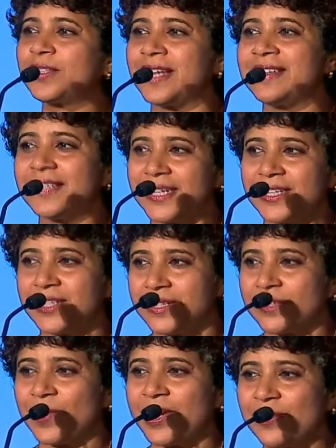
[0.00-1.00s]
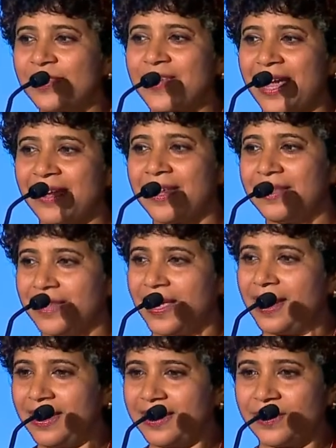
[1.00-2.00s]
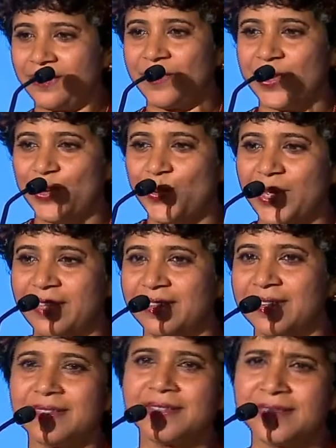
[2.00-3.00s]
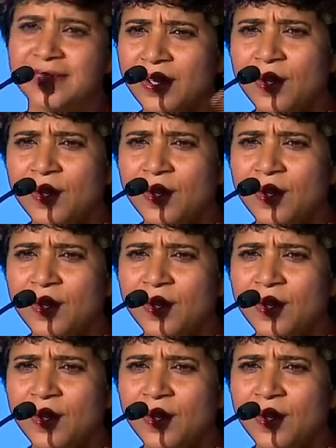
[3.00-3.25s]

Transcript: sensations. When you're standing there, later when we're doing this,